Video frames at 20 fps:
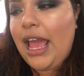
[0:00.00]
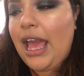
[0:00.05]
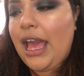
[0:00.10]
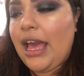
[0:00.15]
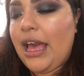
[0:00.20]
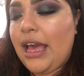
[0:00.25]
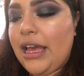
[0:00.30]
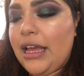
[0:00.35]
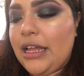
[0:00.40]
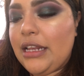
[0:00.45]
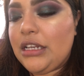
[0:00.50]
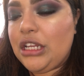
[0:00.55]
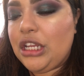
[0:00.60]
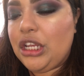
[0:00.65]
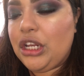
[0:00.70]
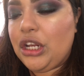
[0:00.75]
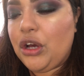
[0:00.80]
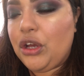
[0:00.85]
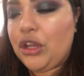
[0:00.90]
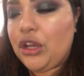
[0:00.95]
and
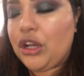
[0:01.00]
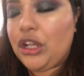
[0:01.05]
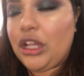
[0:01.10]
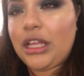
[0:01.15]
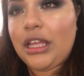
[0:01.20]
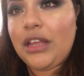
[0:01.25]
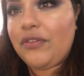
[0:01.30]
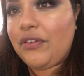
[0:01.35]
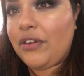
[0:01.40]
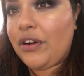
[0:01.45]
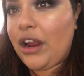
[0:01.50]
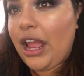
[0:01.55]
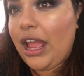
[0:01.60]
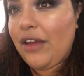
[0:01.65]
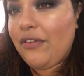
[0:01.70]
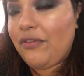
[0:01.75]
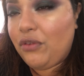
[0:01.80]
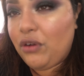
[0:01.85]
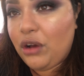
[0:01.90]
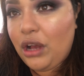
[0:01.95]
you know you're looking for
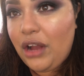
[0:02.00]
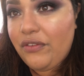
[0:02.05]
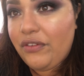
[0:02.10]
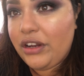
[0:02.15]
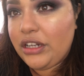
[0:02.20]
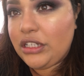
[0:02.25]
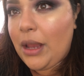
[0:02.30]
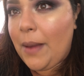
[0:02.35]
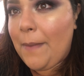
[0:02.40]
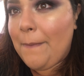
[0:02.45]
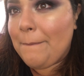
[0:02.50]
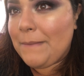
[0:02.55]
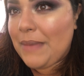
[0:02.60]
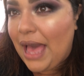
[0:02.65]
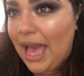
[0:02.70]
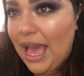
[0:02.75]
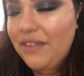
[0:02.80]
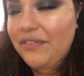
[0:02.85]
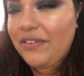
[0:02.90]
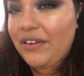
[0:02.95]
a full coverage
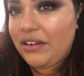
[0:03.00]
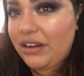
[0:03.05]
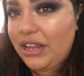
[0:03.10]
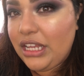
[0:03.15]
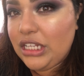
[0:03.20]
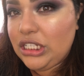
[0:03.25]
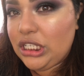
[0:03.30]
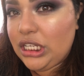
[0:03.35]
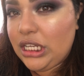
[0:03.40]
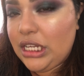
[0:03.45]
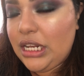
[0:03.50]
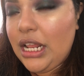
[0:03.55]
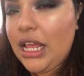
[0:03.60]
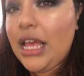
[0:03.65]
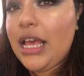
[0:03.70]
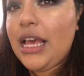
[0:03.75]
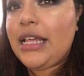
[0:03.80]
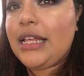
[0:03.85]
matte foundation,